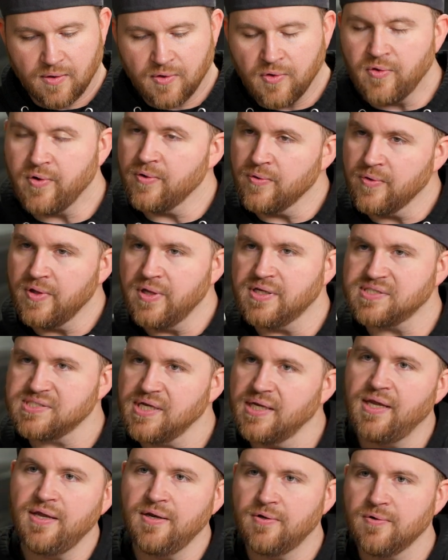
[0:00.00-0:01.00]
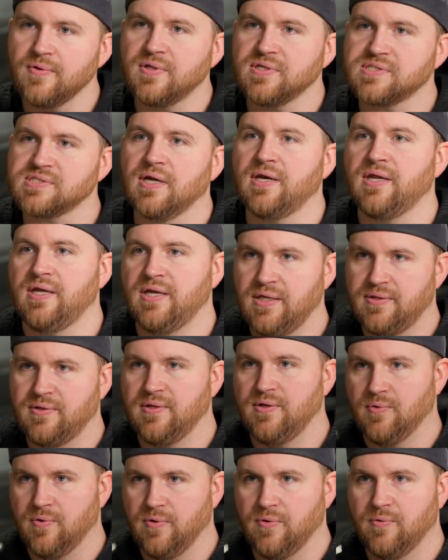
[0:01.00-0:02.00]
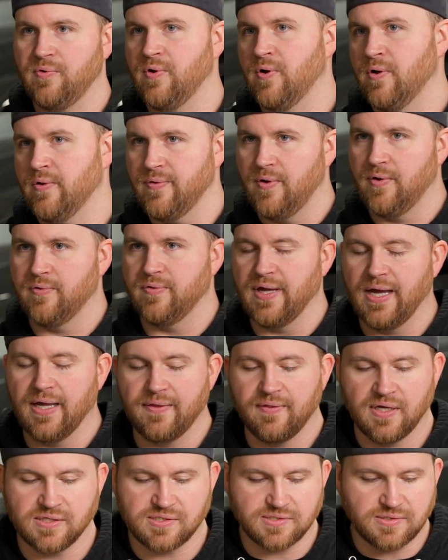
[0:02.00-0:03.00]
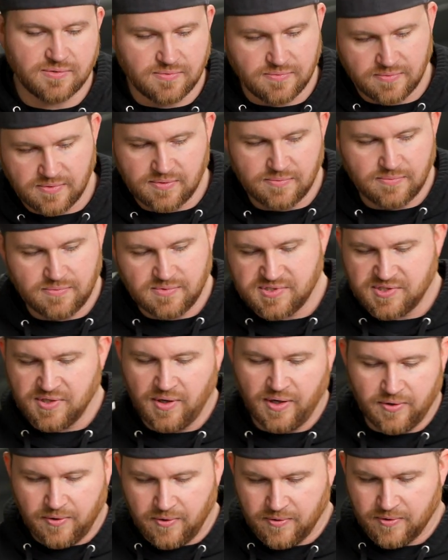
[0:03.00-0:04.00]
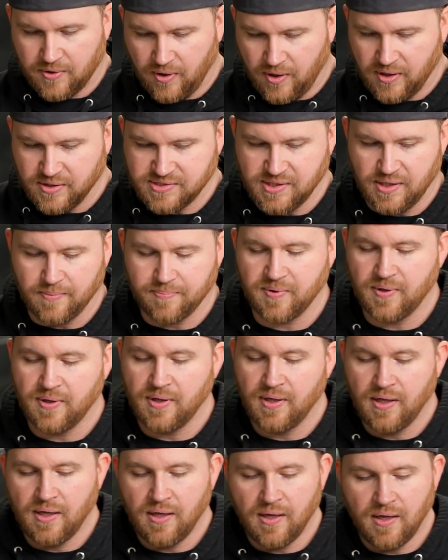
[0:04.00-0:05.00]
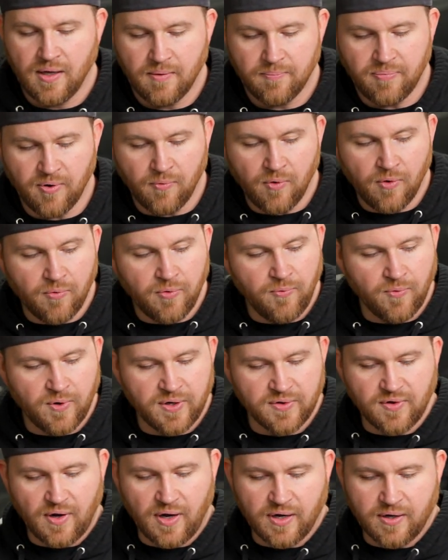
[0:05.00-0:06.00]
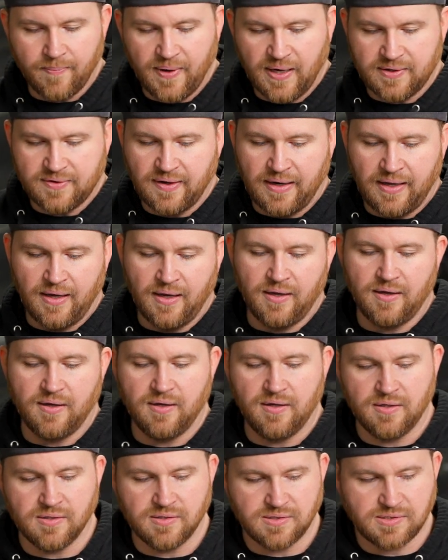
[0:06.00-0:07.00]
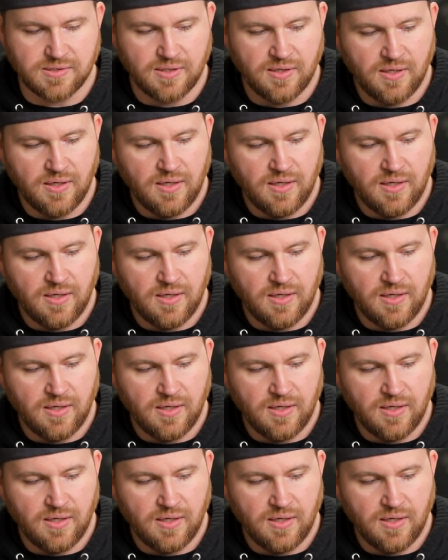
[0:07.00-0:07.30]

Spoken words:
clearly it's a heater that's going to heat the oil. We all know that. It's not a hard concept. But what we want to talk about today is